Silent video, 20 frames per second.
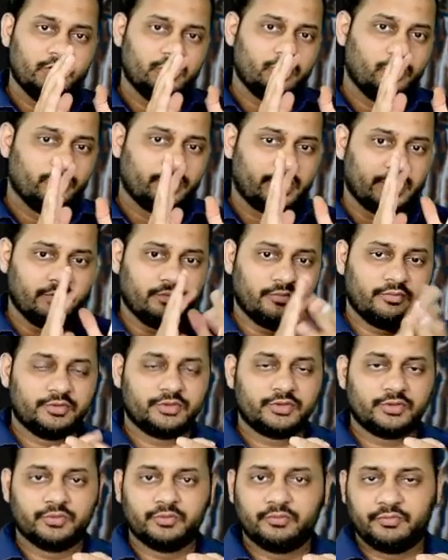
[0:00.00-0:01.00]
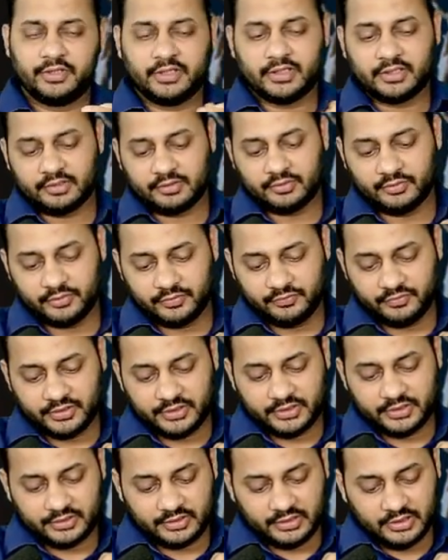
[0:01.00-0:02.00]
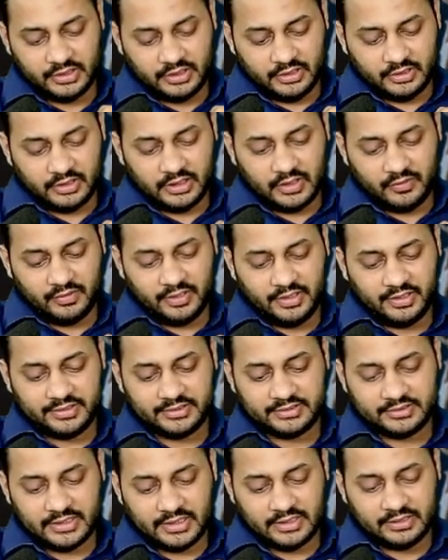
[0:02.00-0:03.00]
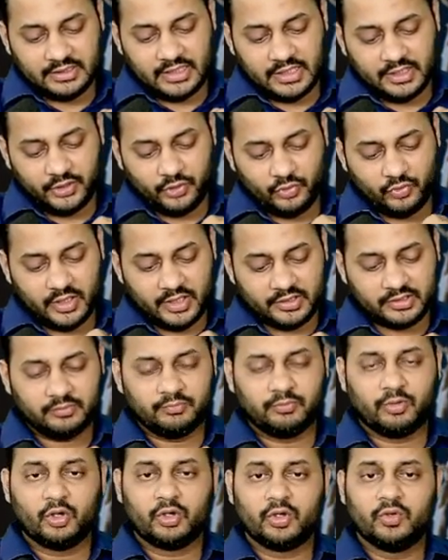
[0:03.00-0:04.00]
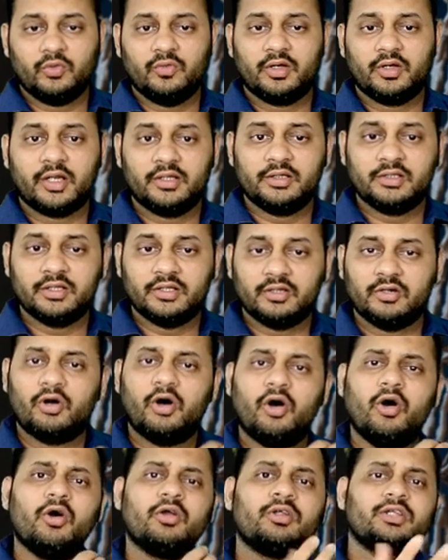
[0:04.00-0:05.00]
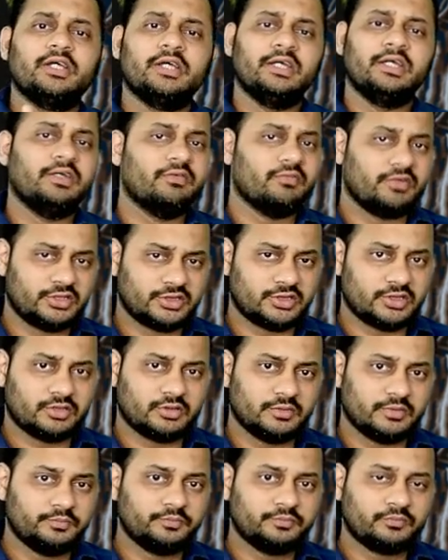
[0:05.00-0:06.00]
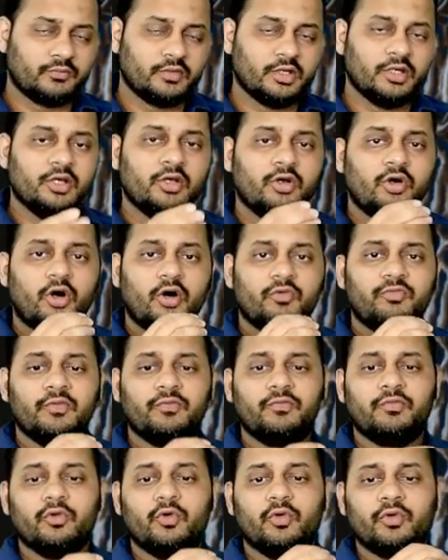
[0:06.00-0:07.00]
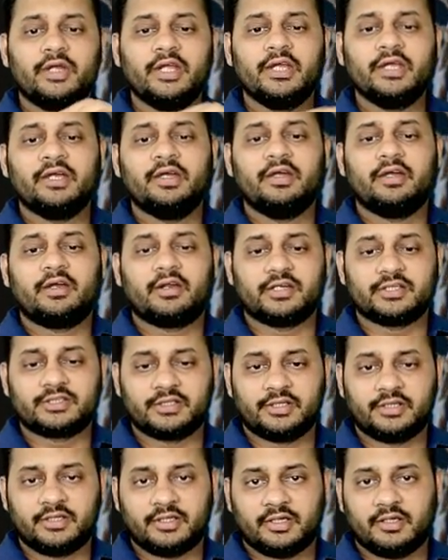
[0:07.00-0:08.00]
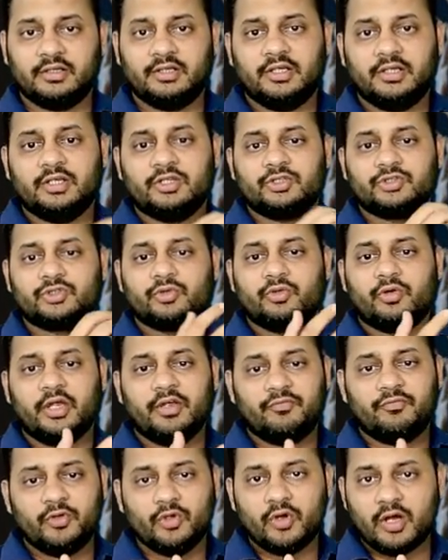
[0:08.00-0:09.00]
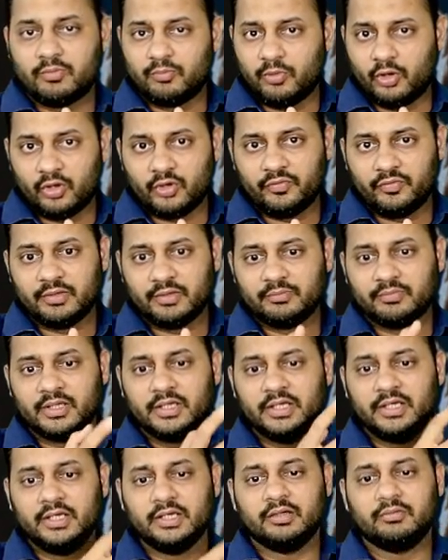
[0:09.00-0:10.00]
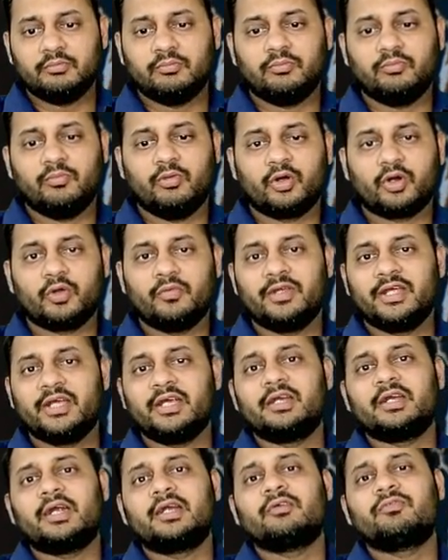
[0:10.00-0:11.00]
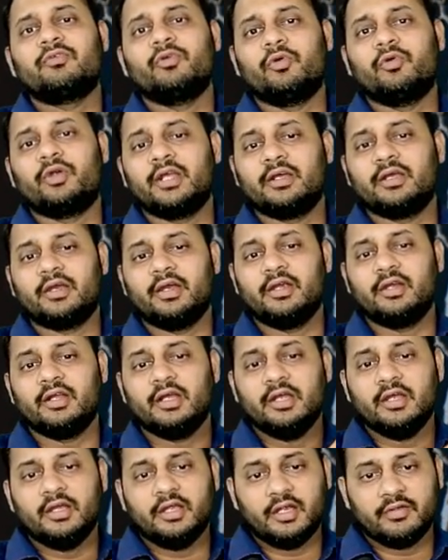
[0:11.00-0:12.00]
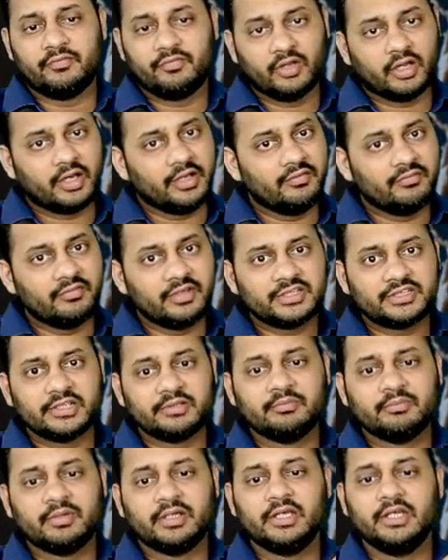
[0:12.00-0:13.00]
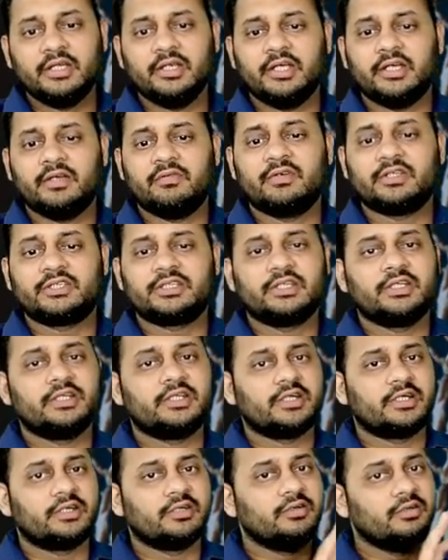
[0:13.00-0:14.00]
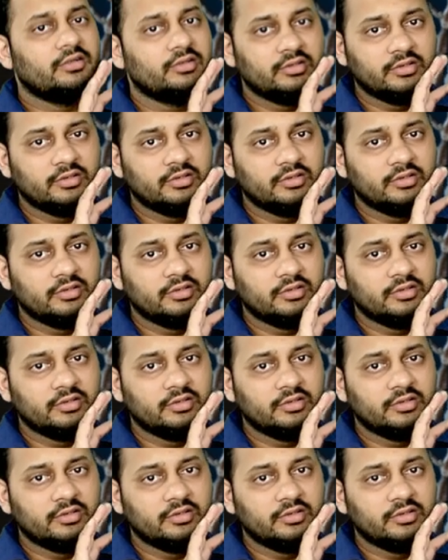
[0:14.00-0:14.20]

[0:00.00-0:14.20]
Okay, so we are good with it. Now understand that you are the borrower and the investor of a floating interest rate. So if you are borrowing money, borrowing it at a floating rate. If you are investing money, investing it at a